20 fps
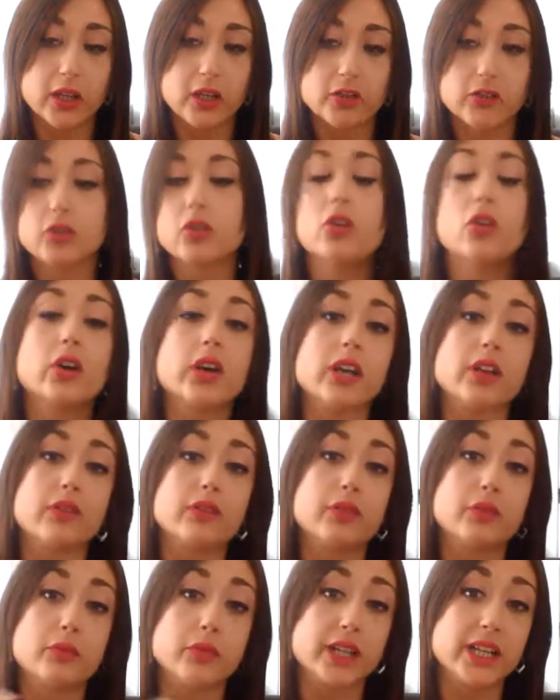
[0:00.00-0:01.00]
So
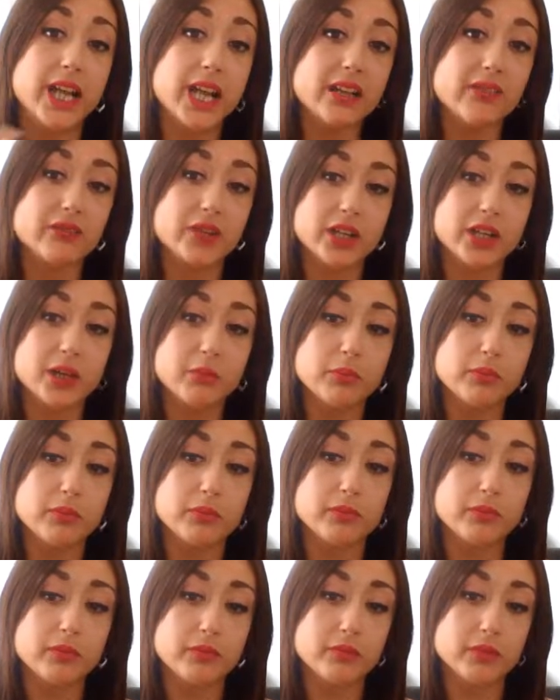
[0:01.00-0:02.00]
if with that verb
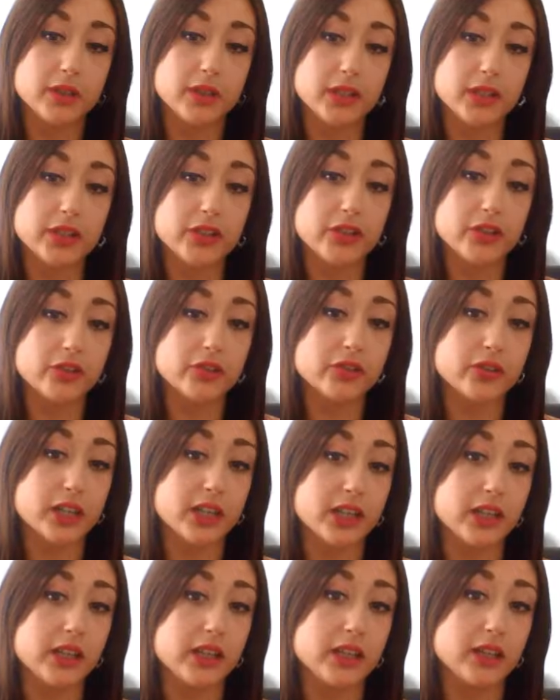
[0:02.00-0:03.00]
you
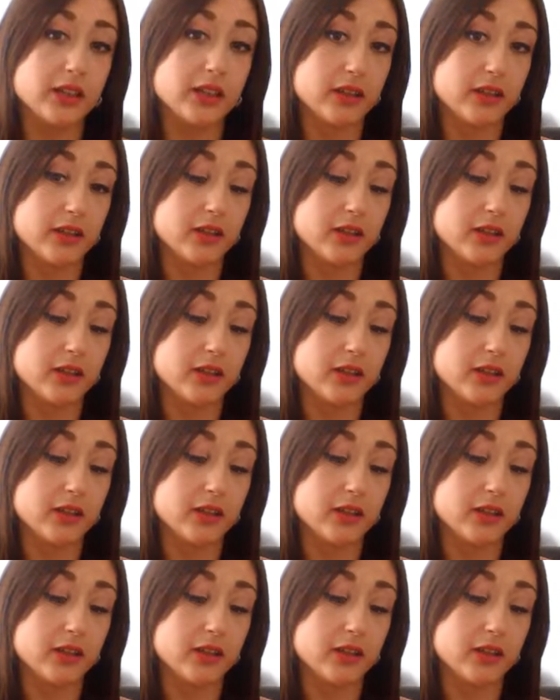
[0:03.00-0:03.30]
usually